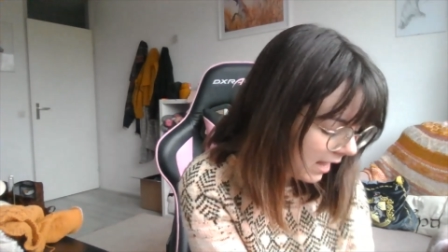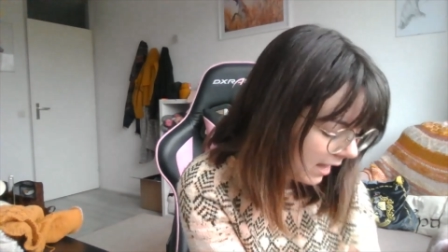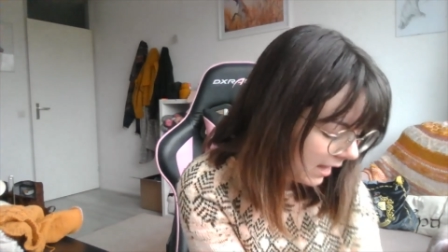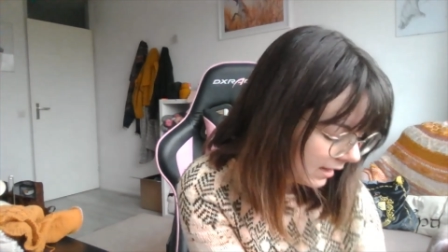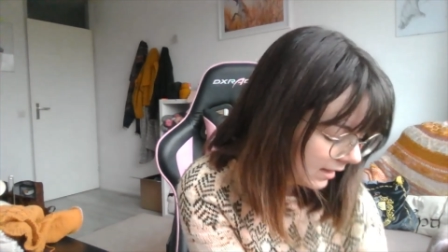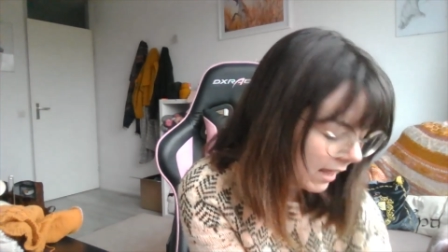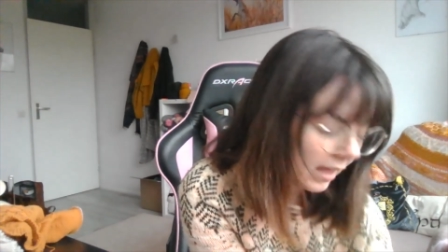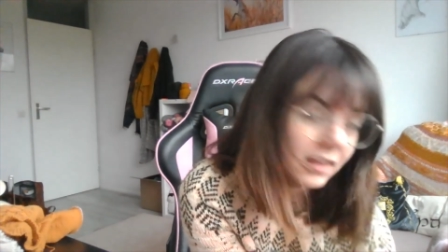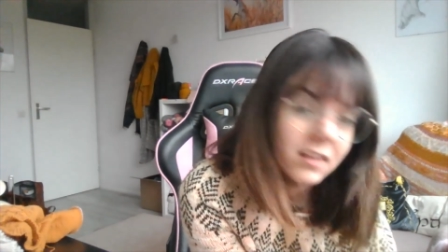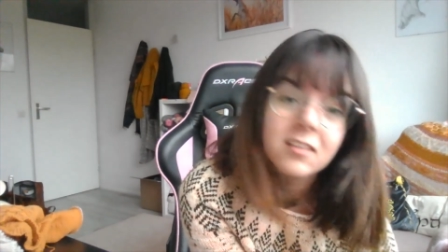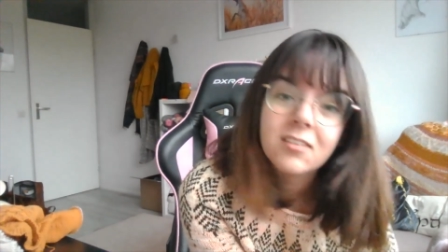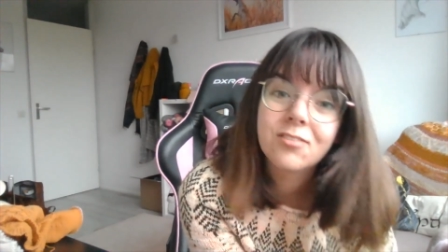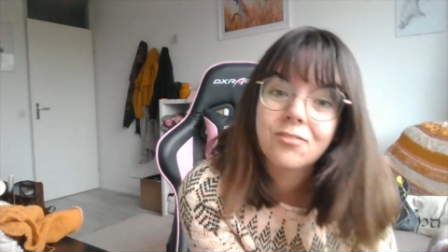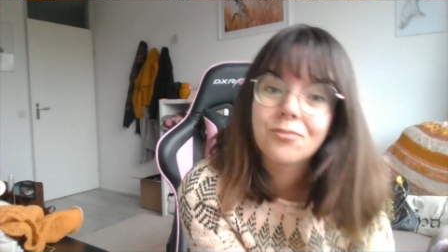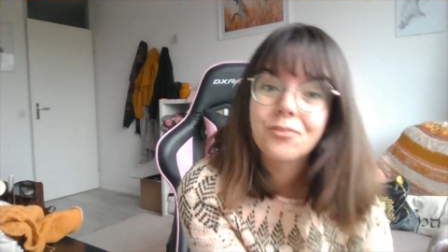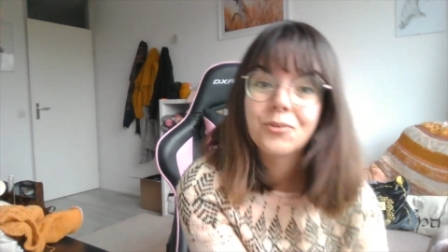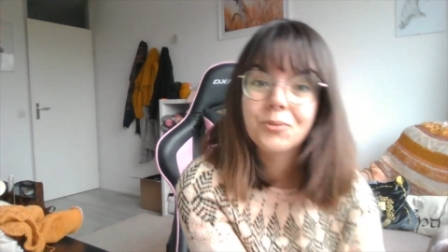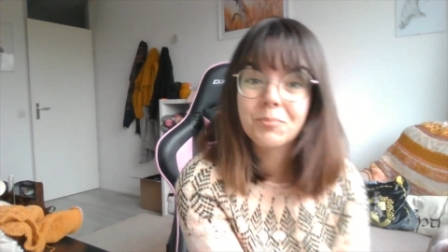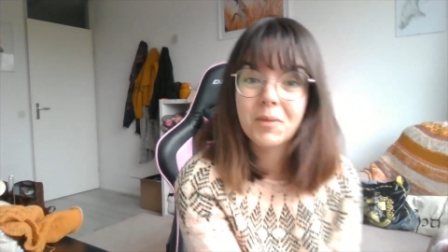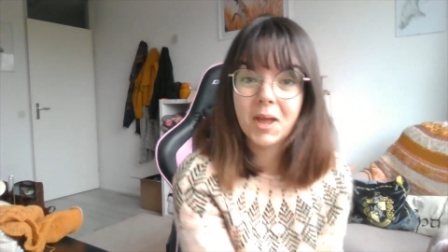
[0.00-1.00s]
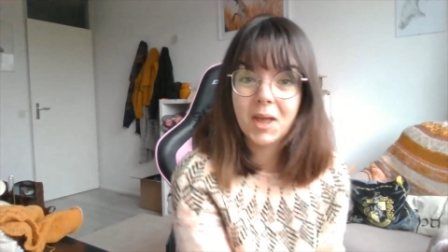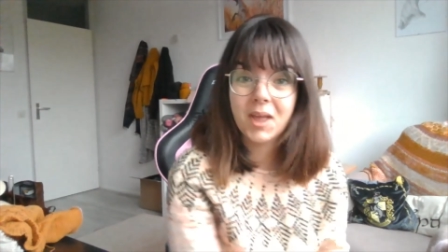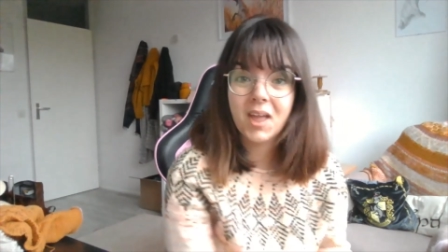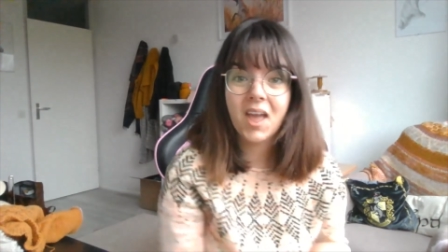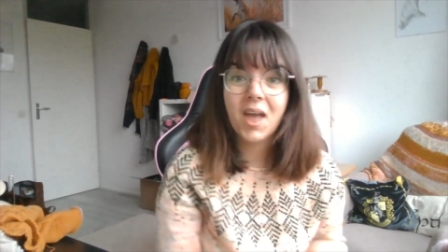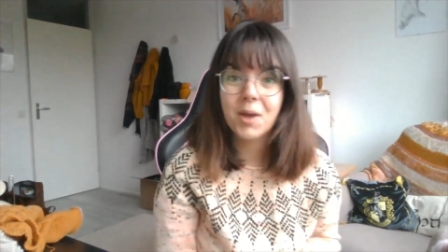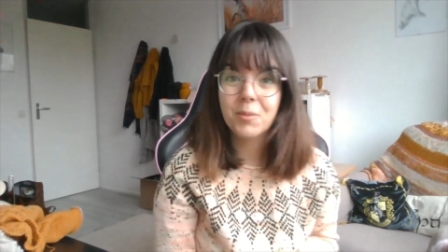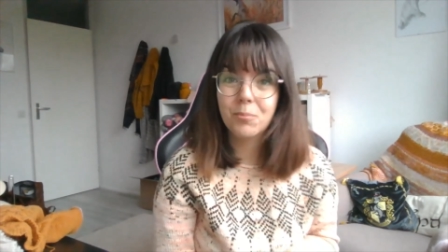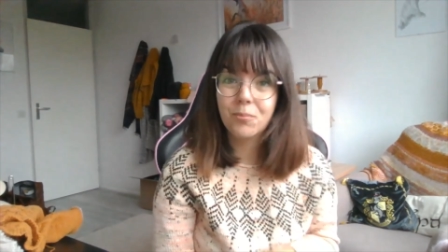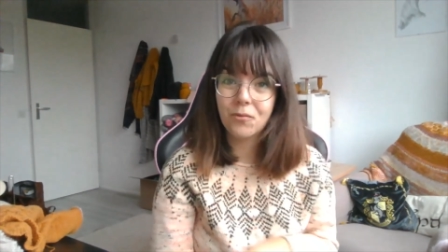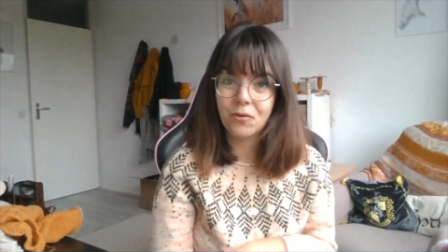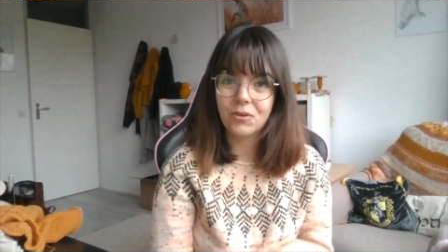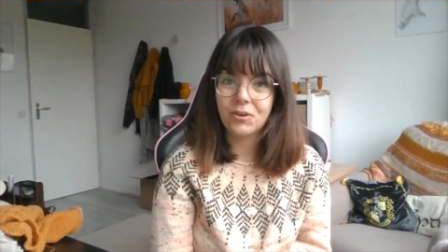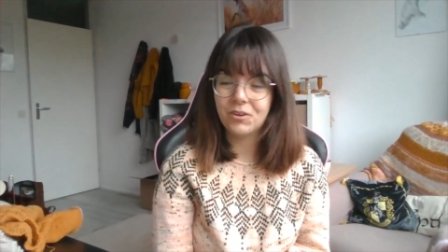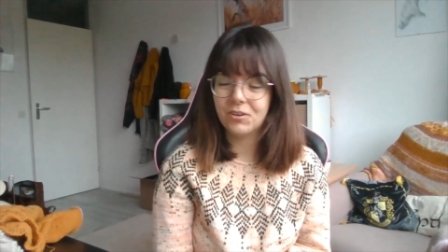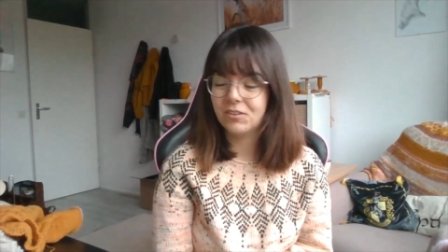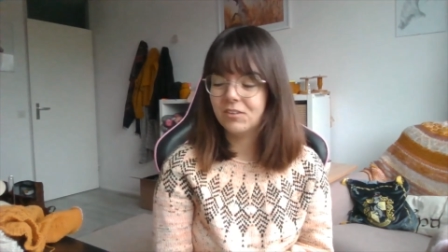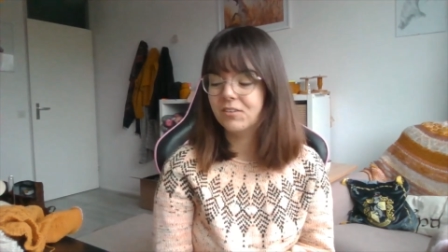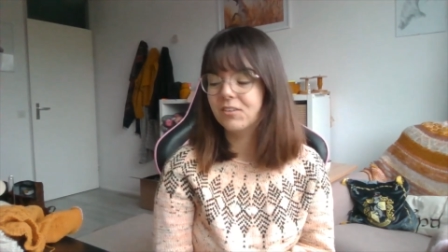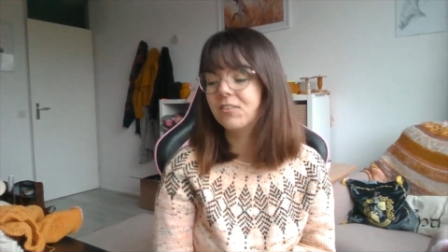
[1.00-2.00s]
That is for my
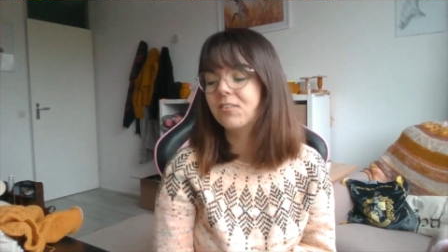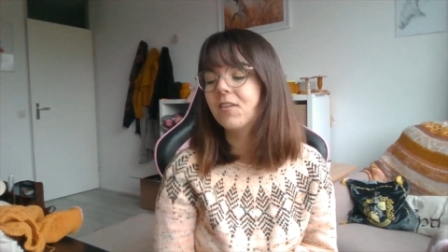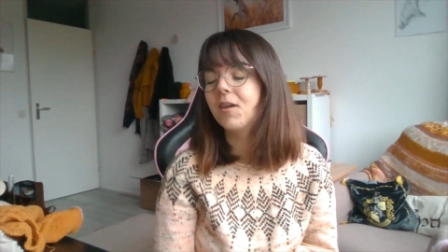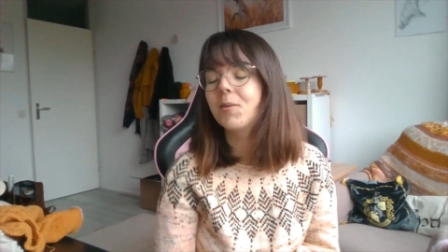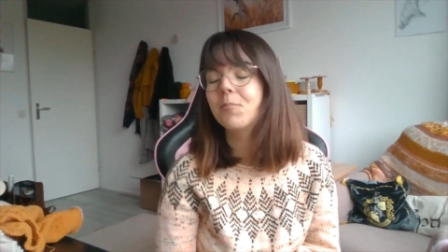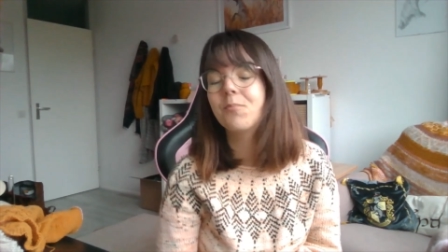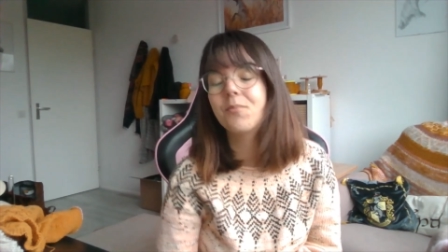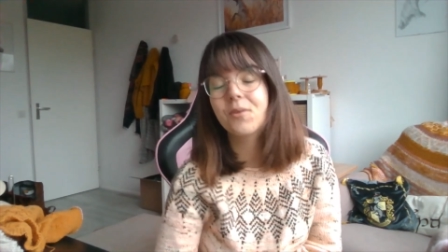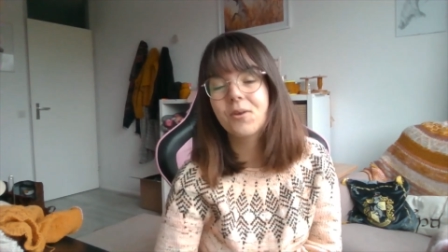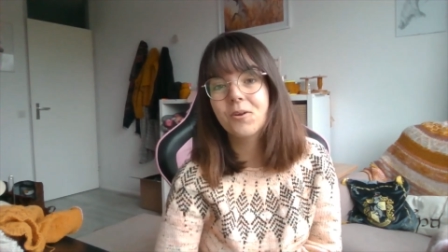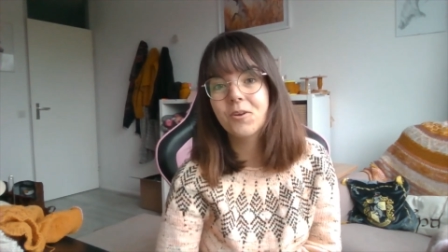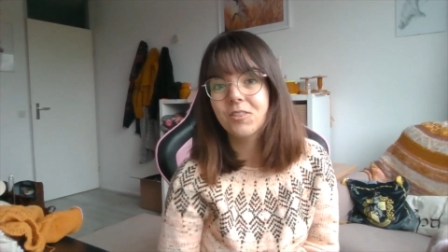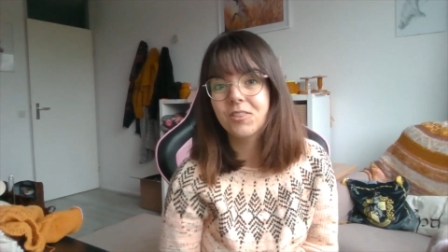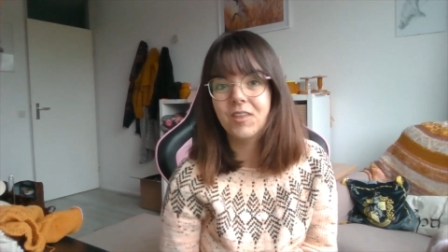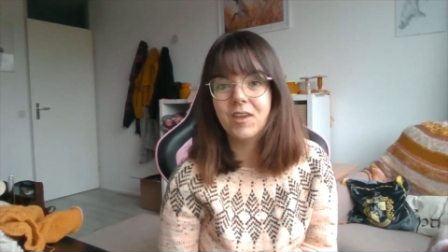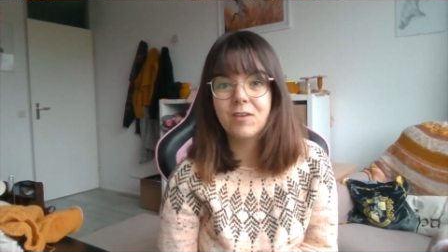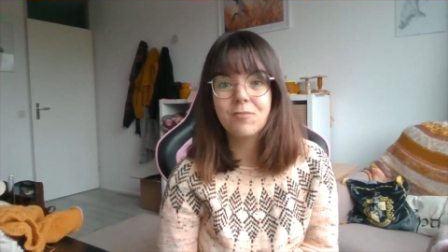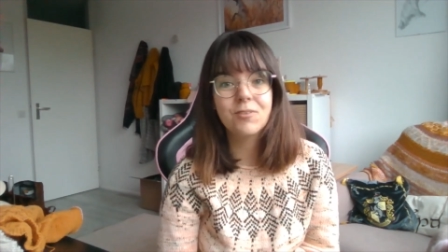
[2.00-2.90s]
brother's birthday,